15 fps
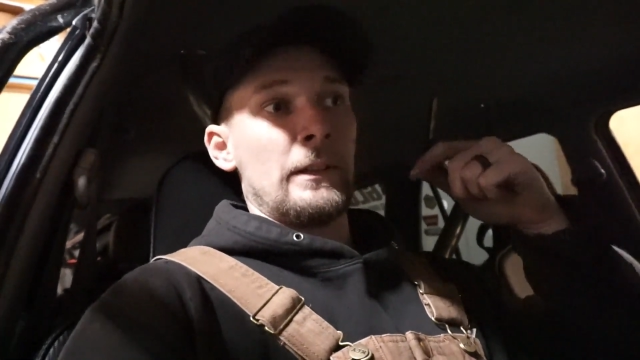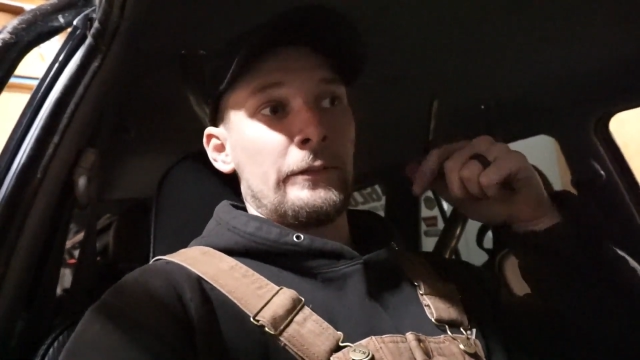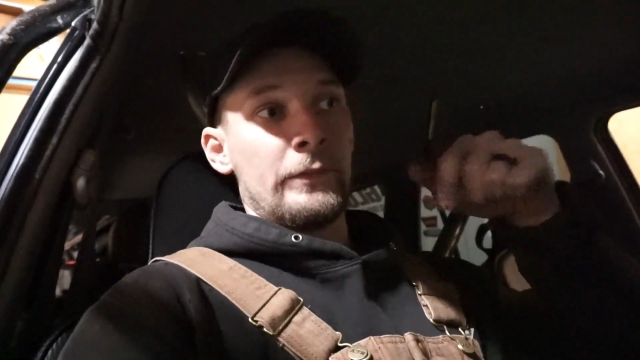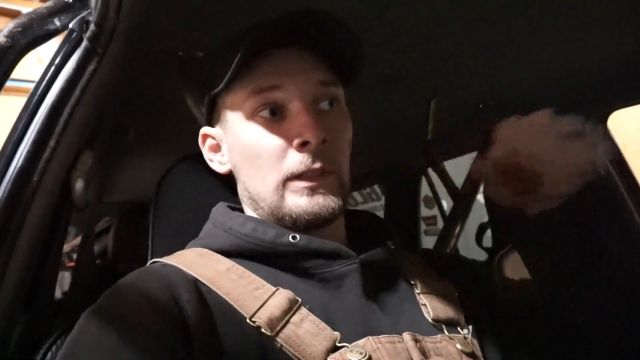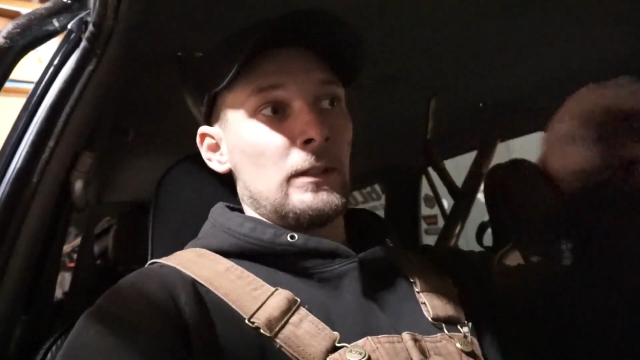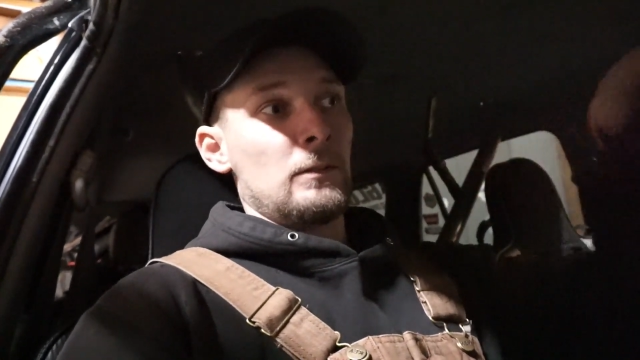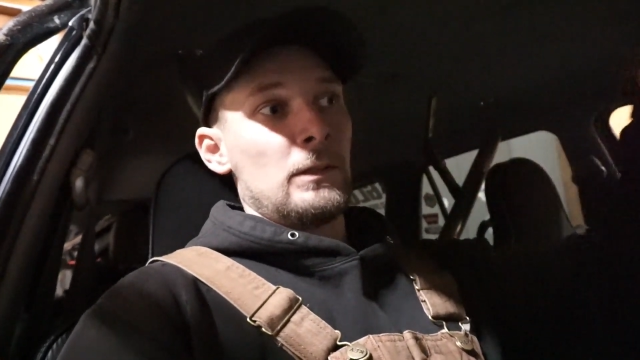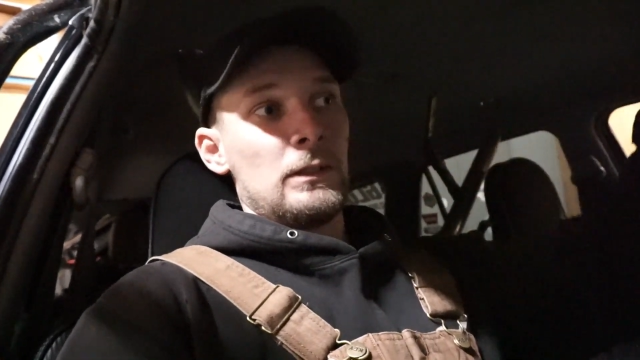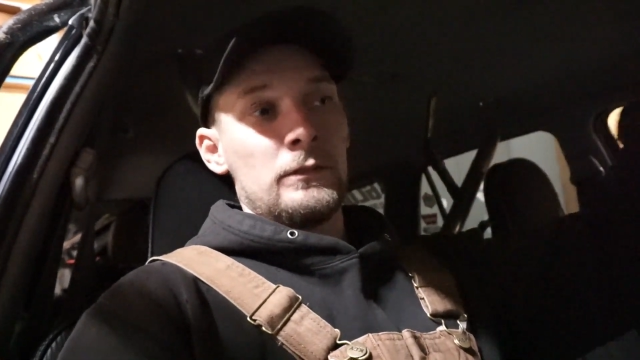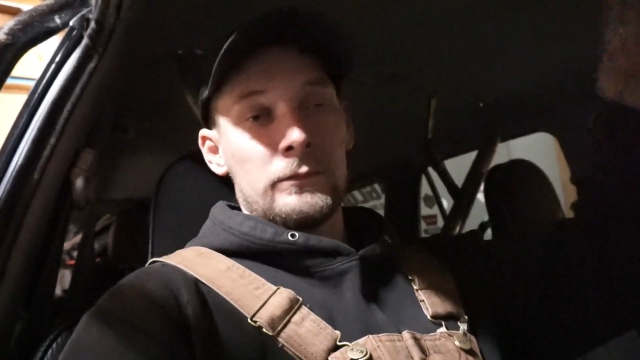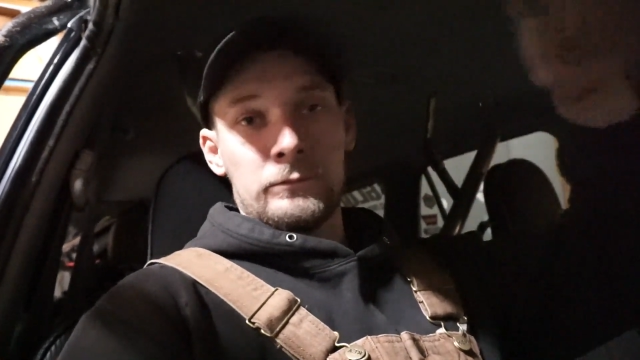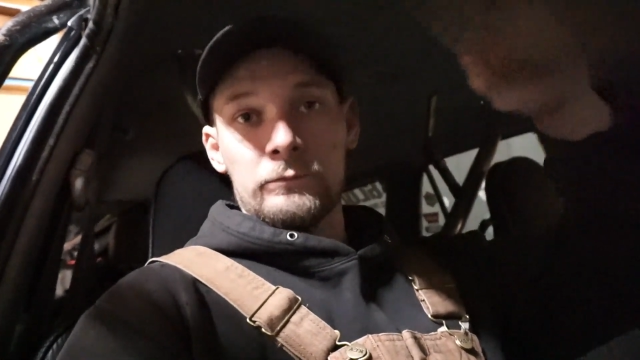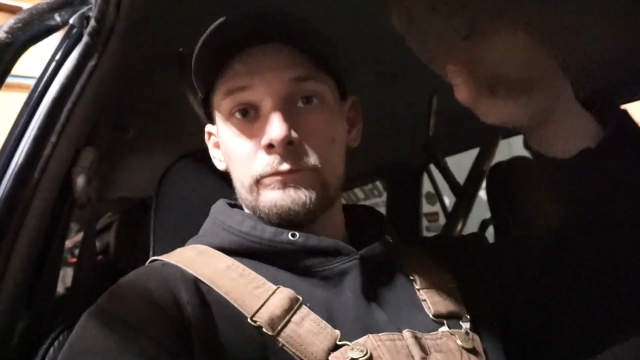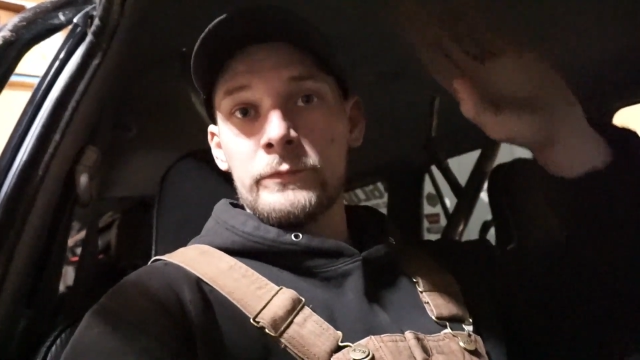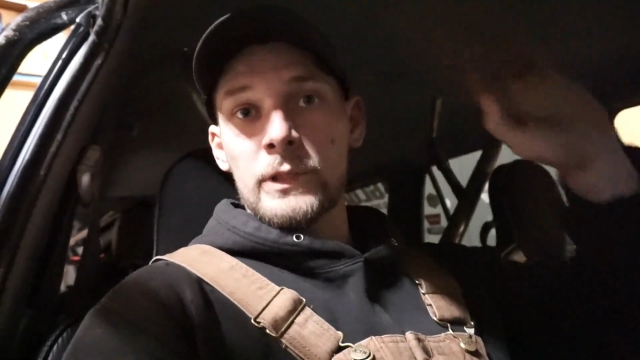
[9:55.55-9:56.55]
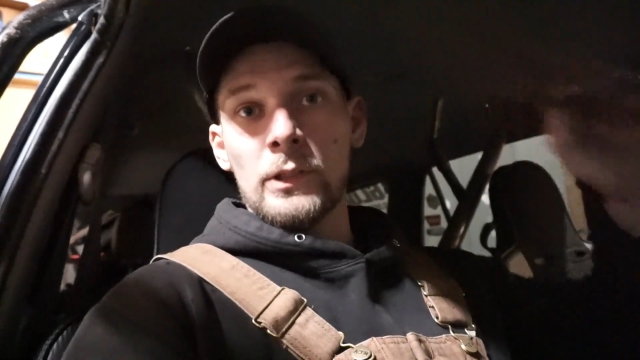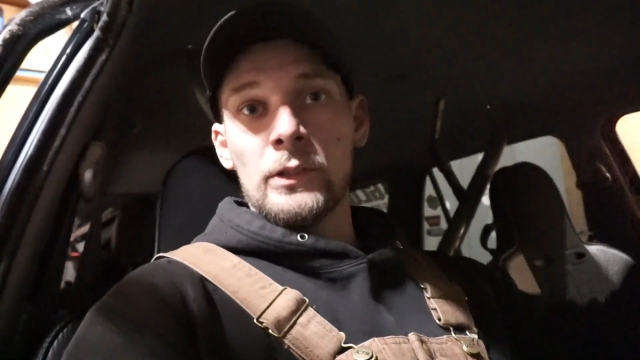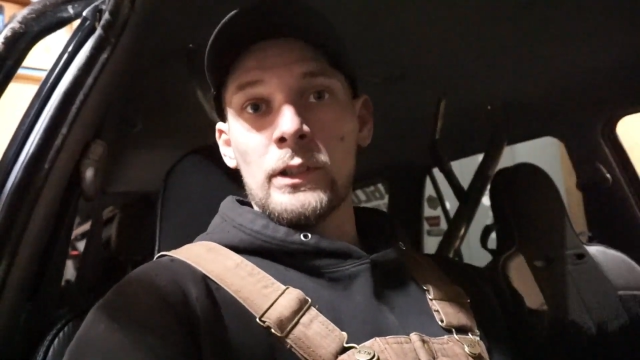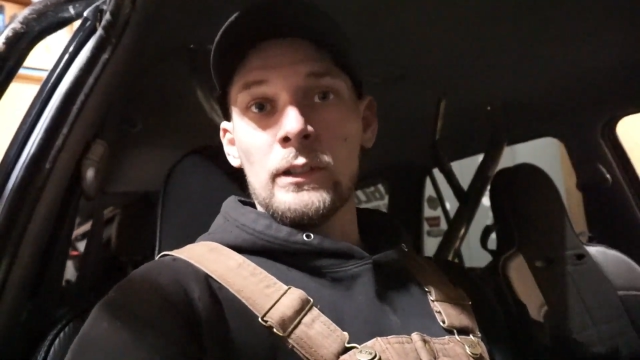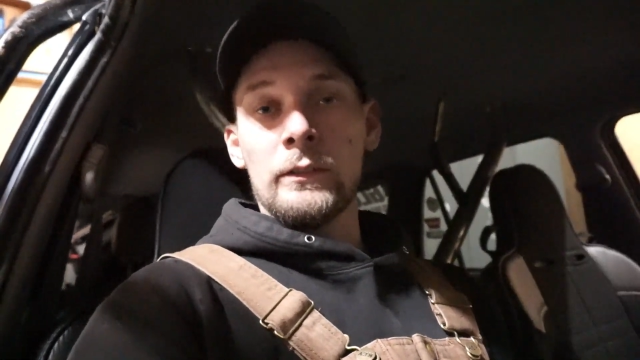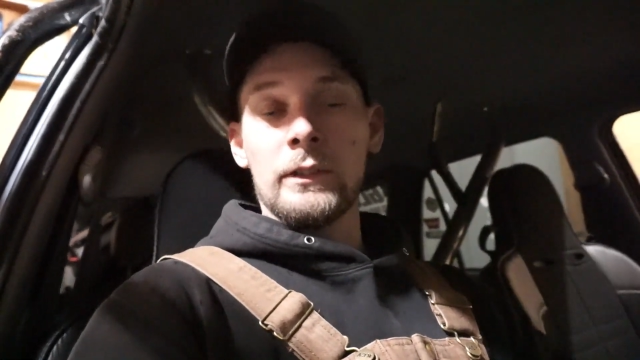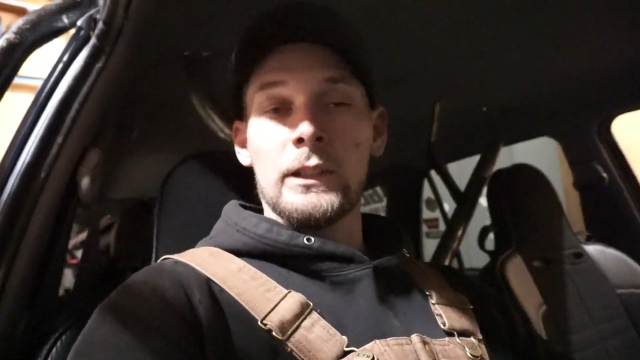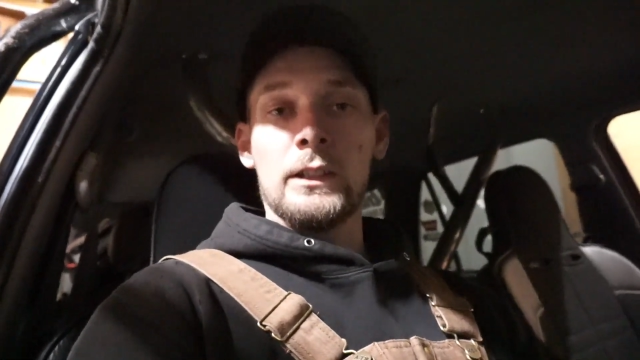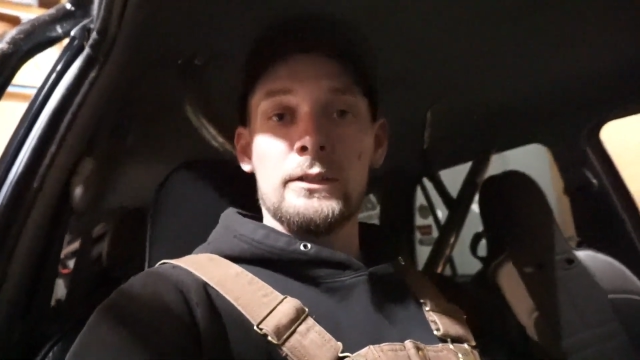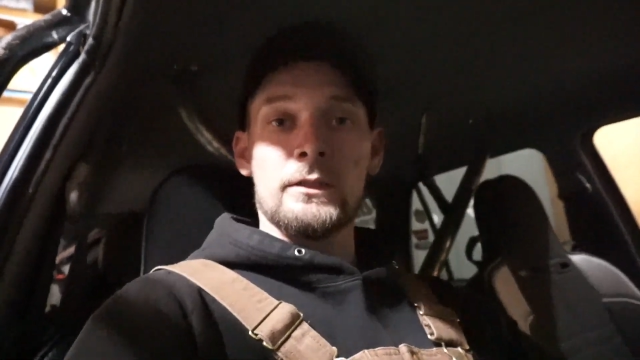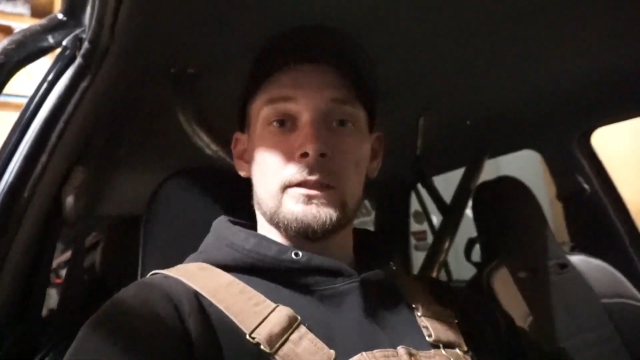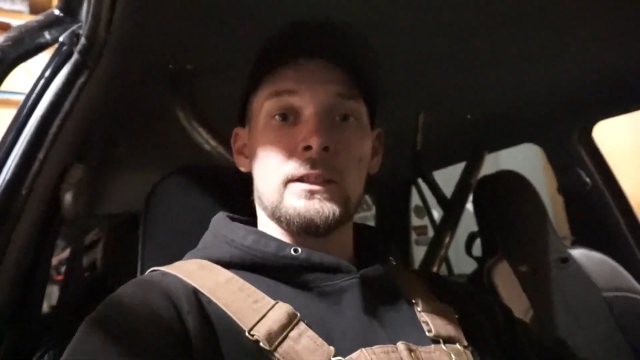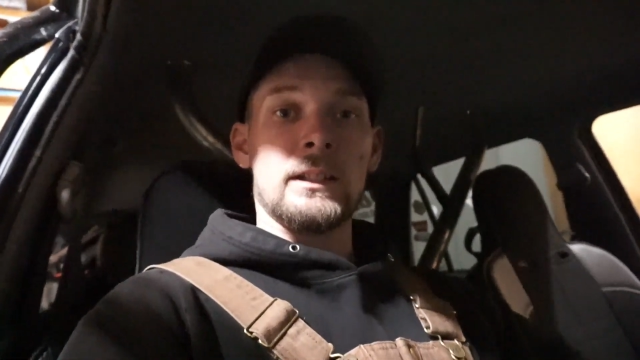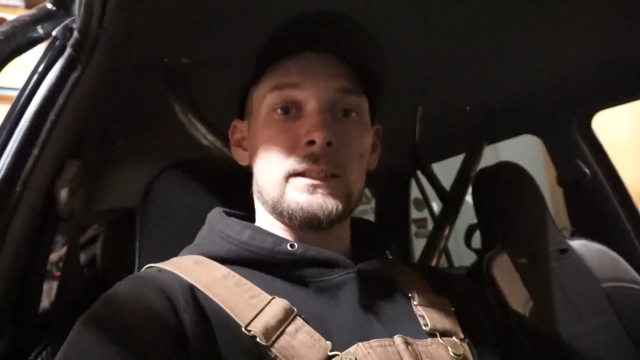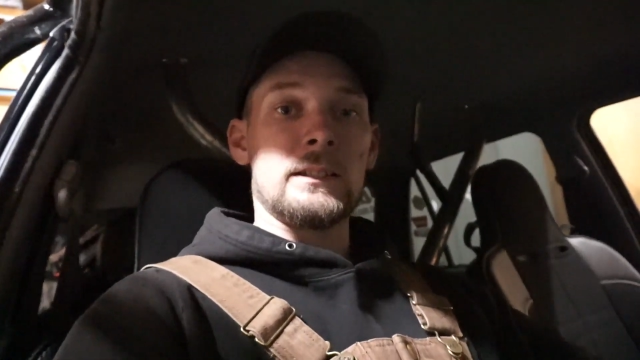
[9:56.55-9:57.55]
of the firewall and goes all over the
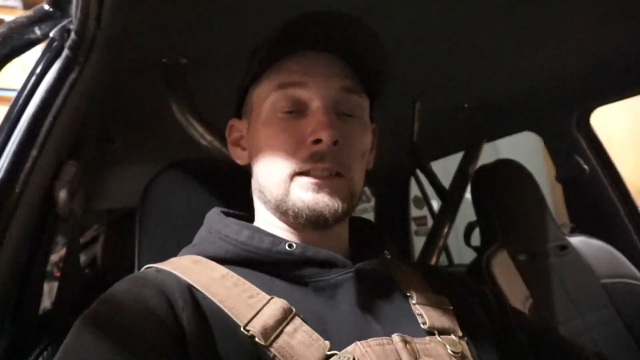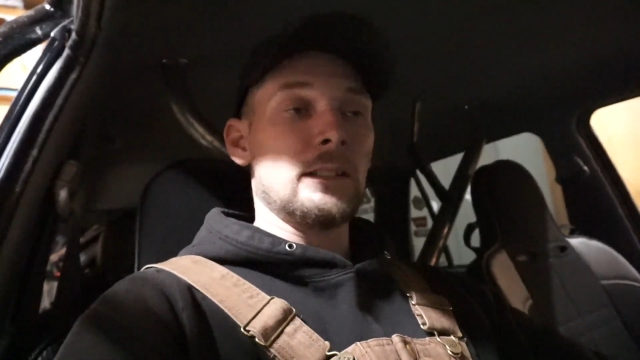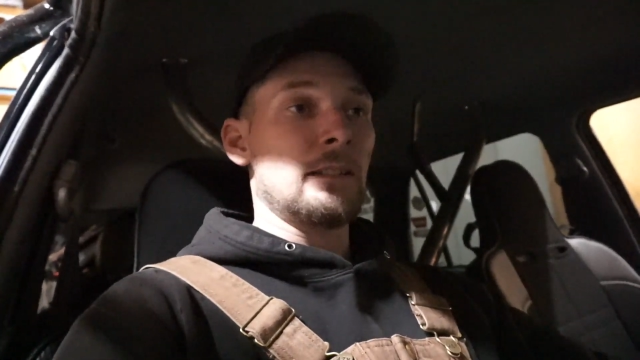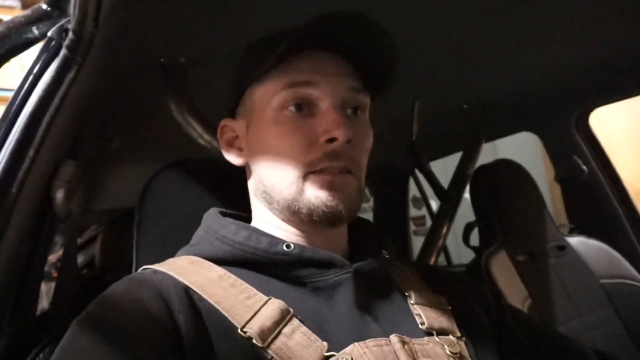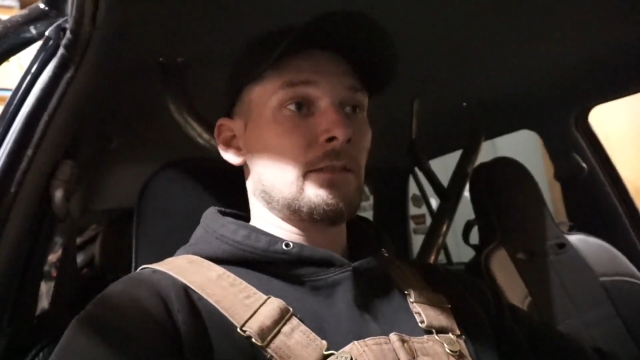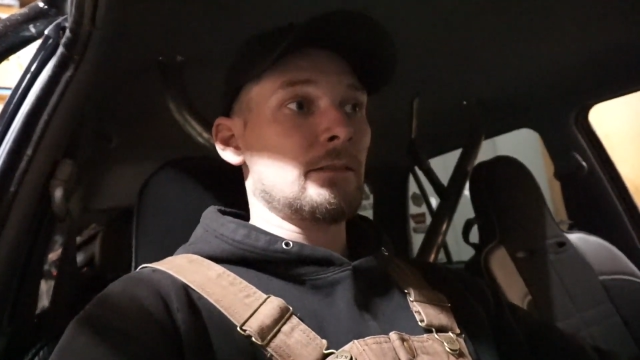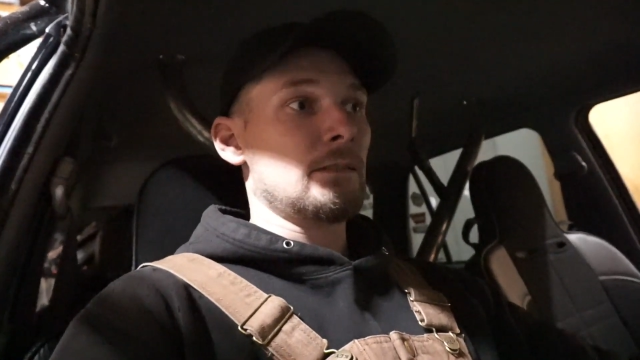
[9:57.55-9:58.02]
engine. That's it.